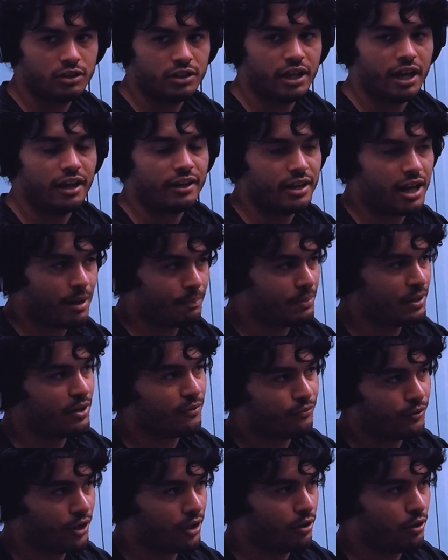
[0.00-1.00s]
Yeah, not being
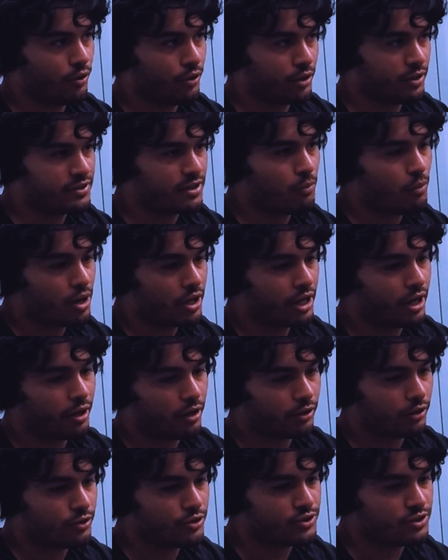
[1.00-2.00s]
afraid to go there because I want
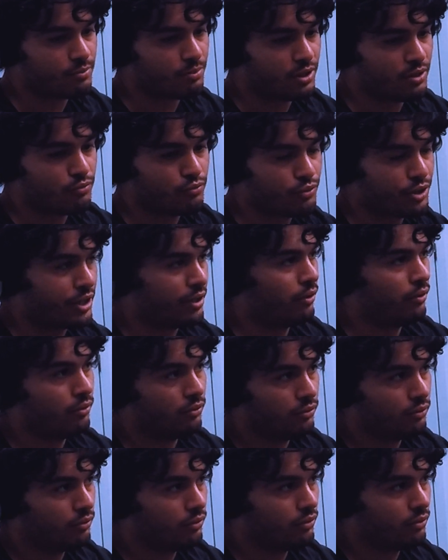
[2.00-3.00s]
characters to be real,
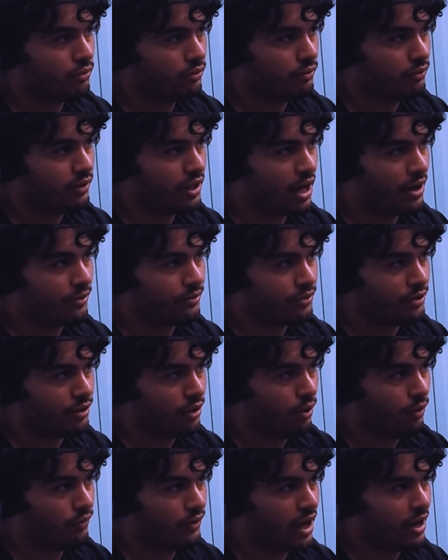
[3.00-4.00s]

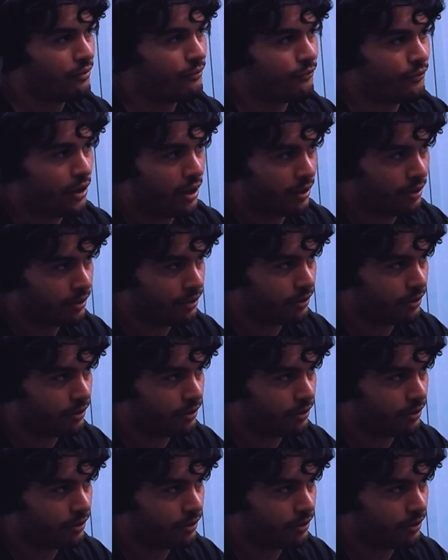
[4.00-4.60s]
not fake.